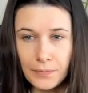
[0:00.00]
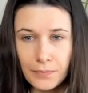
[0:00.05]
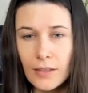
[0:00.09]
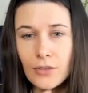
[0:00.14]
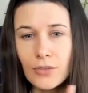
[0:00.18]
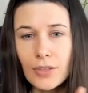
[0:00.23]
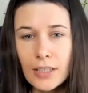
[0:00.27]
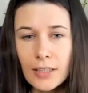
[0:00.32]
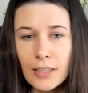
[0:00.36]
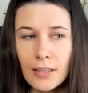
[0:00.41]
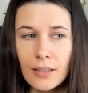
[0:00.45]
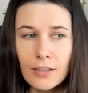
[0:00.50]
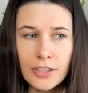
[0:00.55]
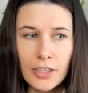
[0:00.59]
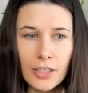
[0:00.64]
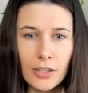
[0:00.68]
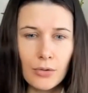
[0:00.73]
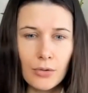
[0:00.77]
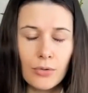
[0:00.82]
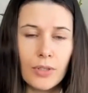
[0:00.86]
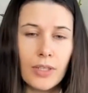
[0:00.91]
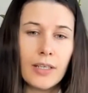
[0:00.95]
So natal
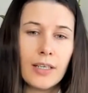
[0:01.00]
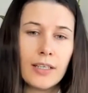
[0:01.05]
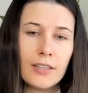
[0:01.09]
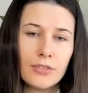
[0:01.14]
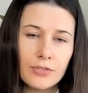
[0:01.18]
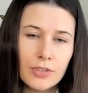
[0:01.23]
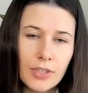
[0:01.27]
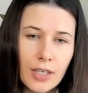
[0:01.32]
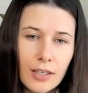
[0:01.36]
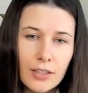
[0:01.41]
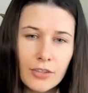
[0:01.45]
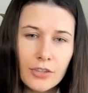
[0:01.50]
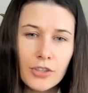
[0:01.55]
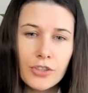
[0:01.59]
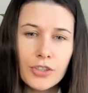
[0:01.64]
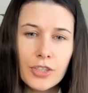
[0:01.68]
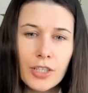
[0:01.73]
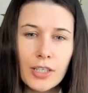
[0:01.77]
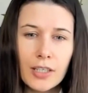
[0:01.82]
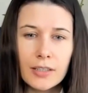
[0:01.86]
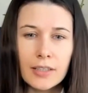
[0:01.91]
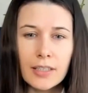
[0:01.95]
chart or like astrology
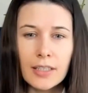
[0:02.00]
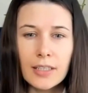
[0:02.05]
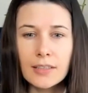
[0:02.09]
chart,